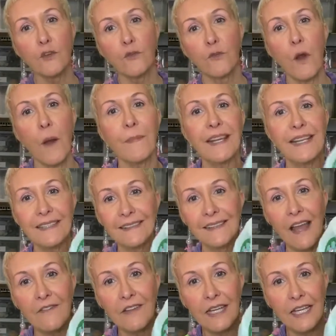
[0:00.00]
from
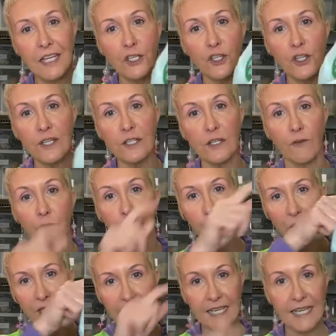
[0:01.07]
11 inches to
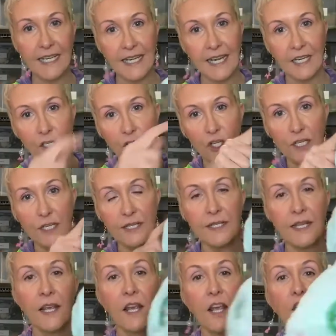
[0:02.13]
14 inches.
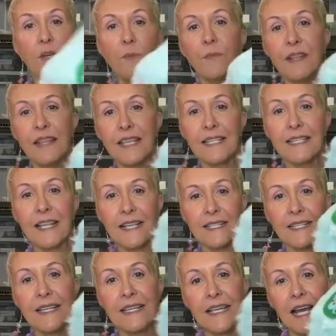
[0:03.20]
This
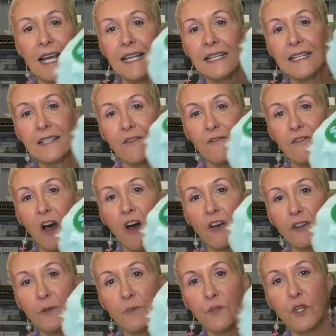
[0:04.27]
has nice
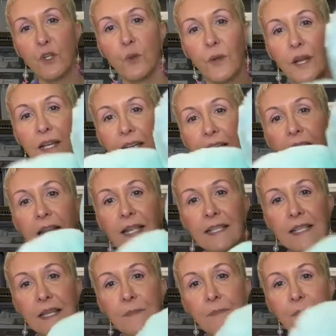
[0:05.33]
volume to it,
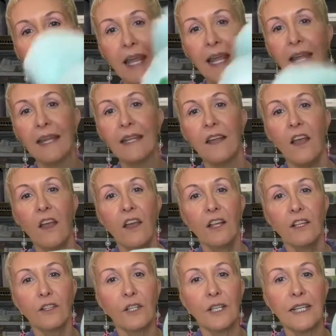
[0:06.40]
nice and big.
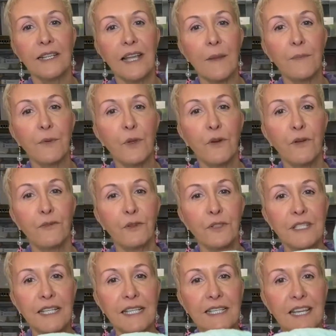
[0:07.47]
Look at that beautiful
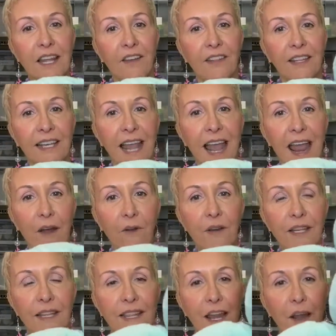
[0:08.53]
detail, the
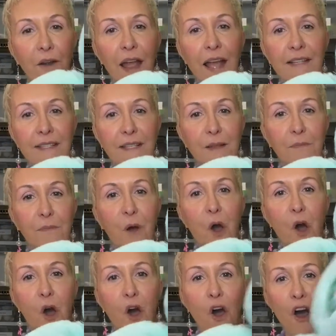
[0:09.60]
carrot there as the
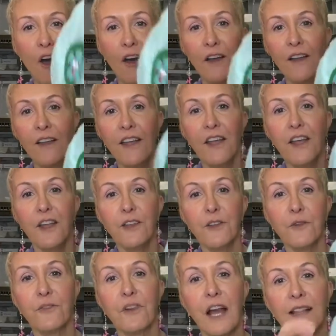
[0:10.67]
paw.
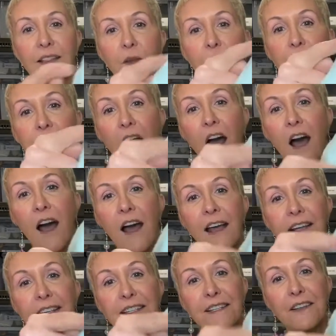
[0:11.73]
You've got those
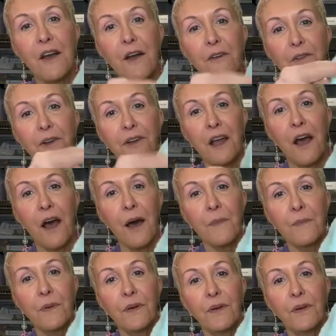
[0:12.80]
eyes covered up